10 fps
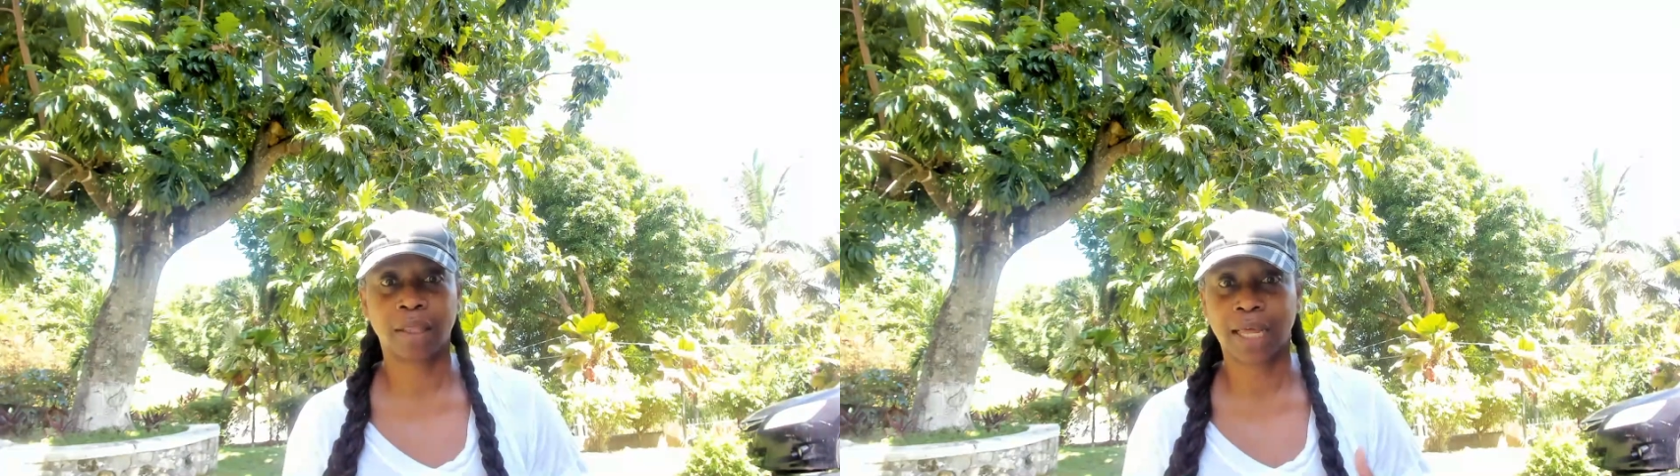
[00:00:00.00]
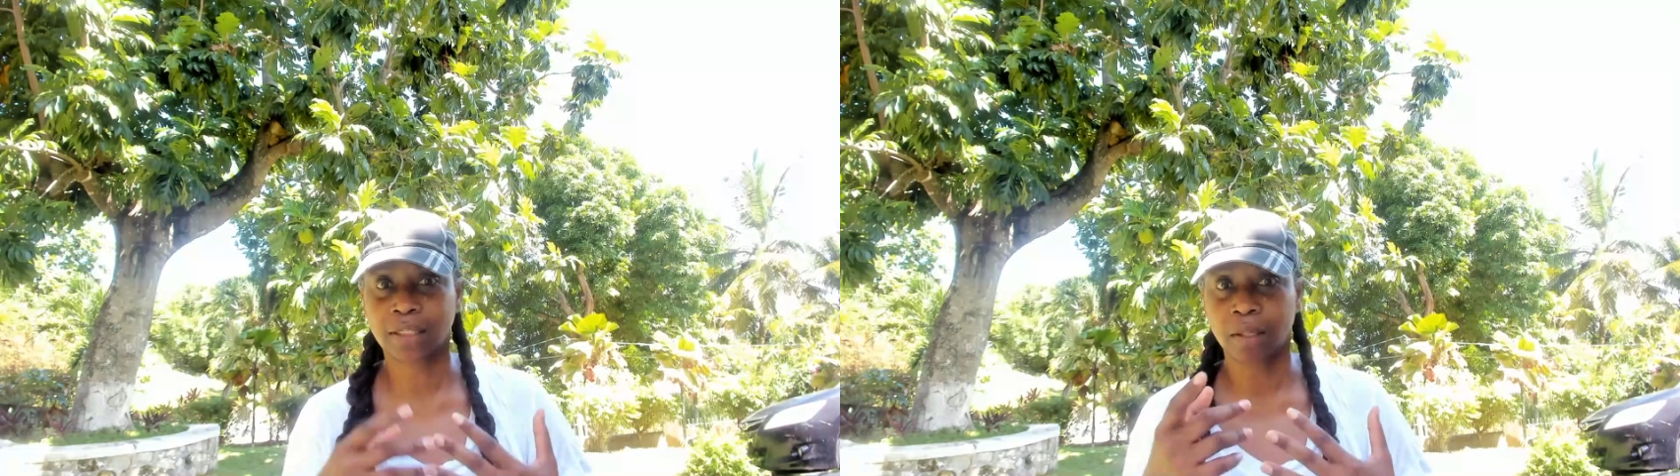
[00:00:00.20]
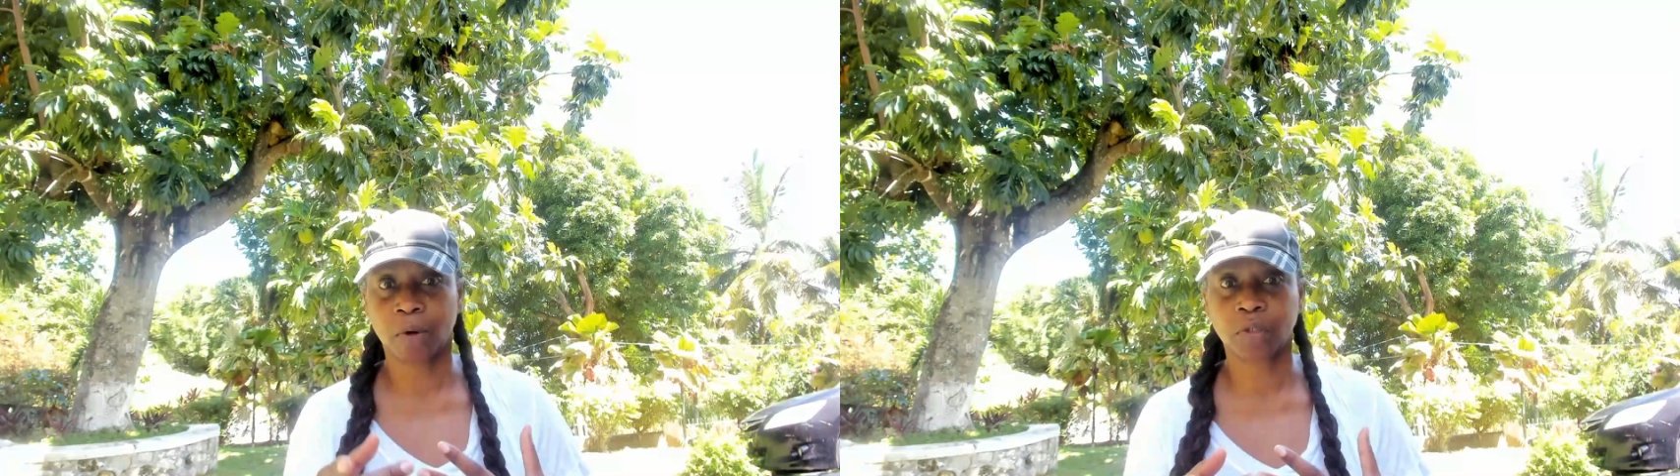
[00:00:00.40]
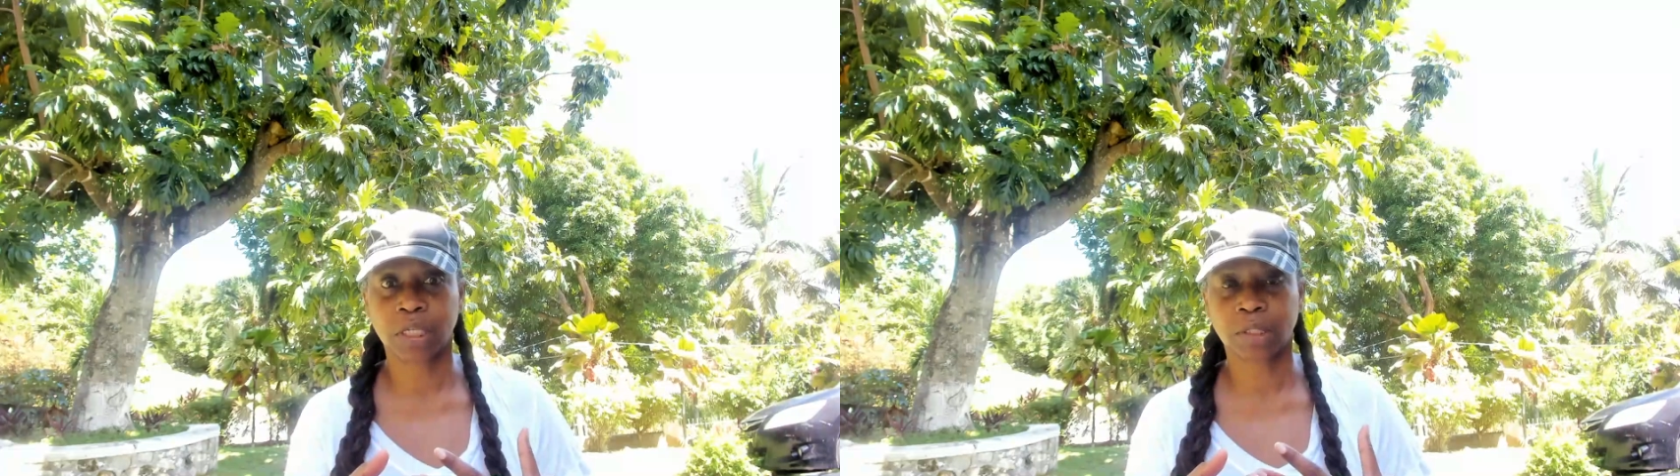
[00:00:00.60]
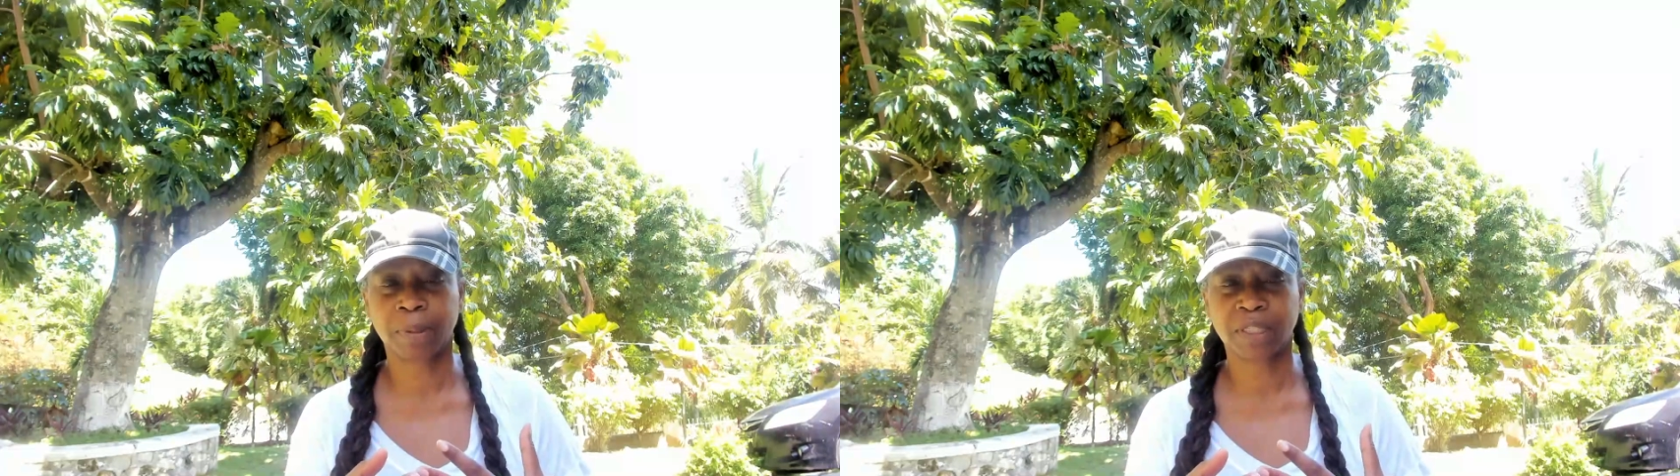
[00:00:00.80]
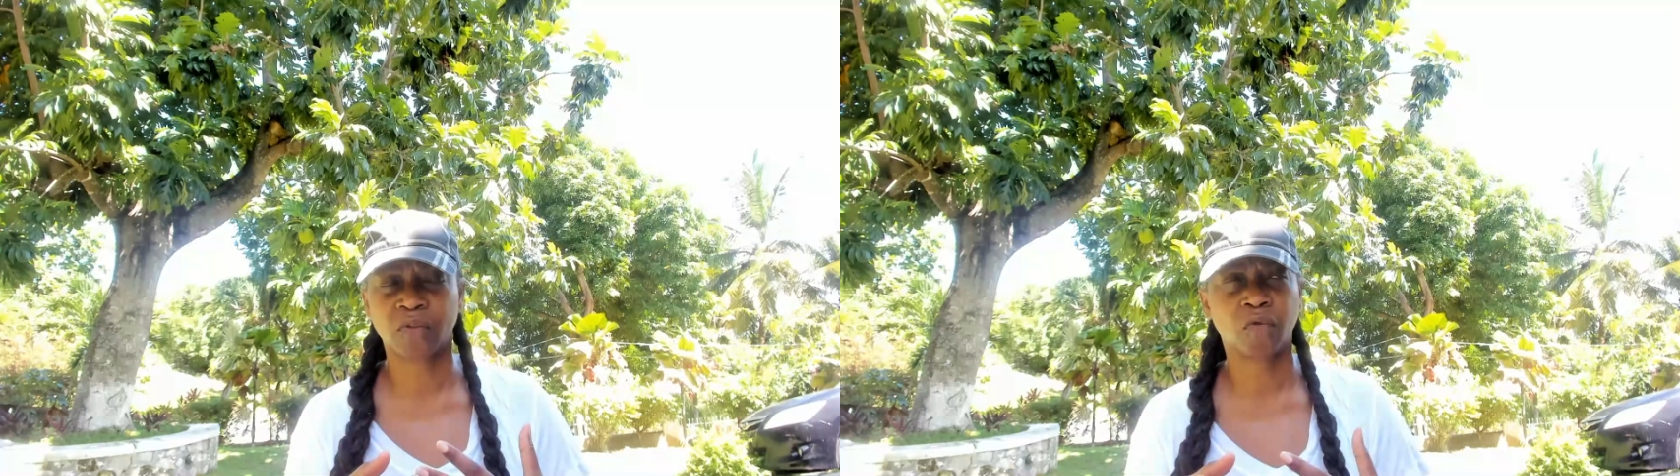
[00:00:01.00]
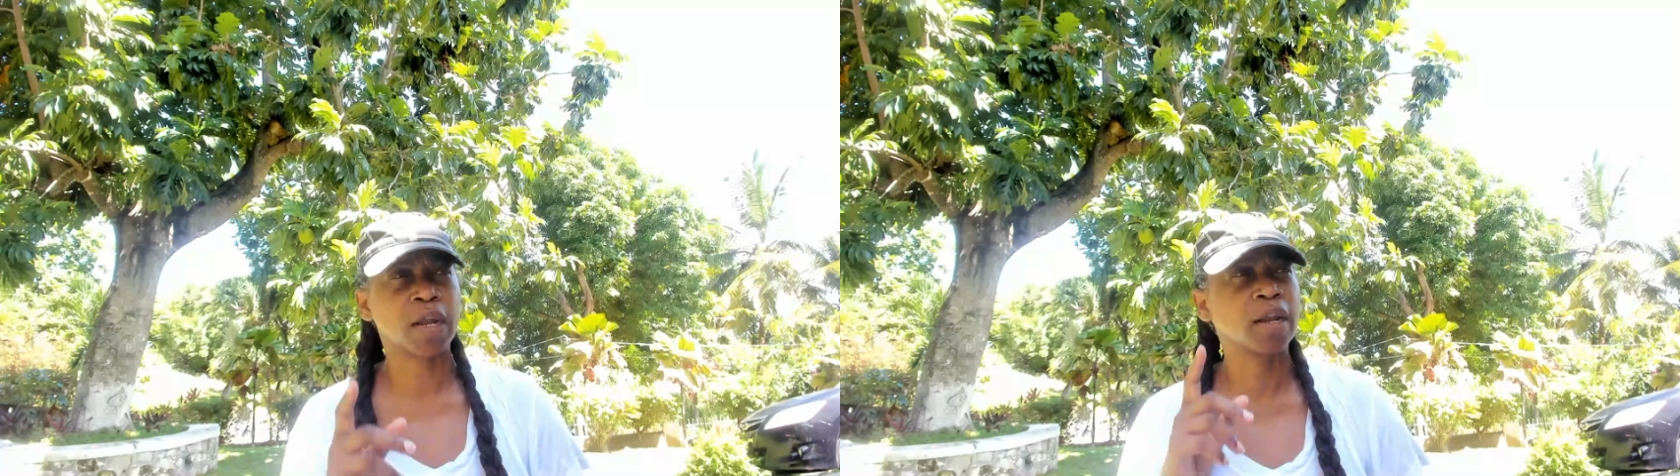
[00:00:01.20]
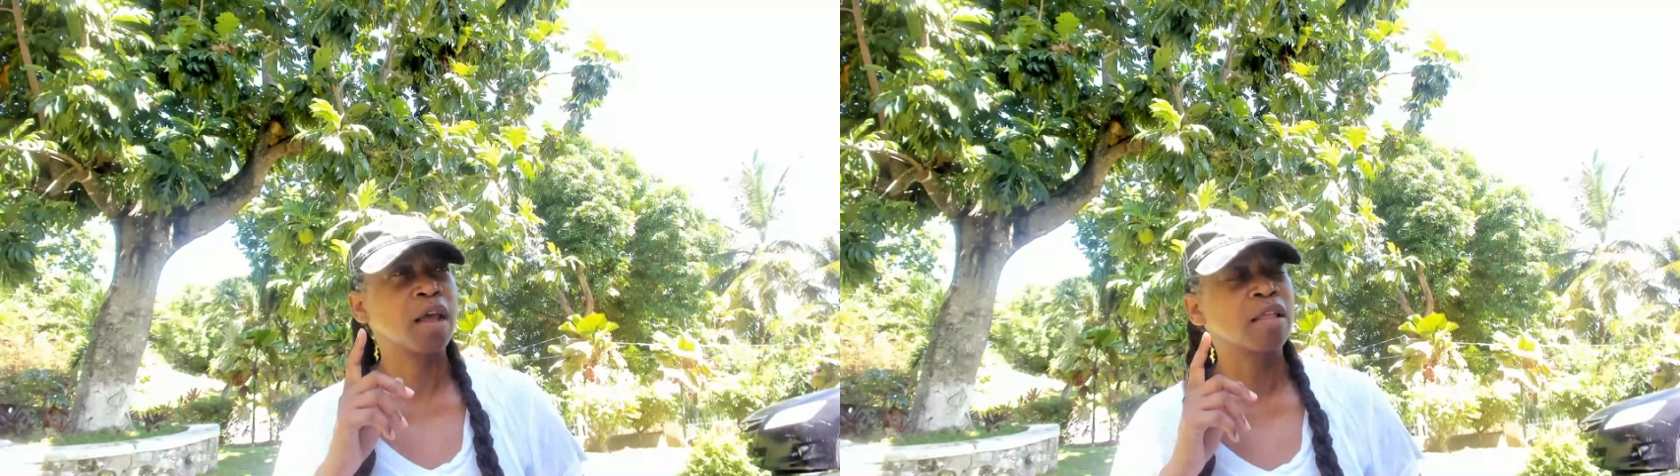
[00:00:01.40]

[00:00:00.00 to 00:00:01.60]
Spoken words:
That's the most expensive one.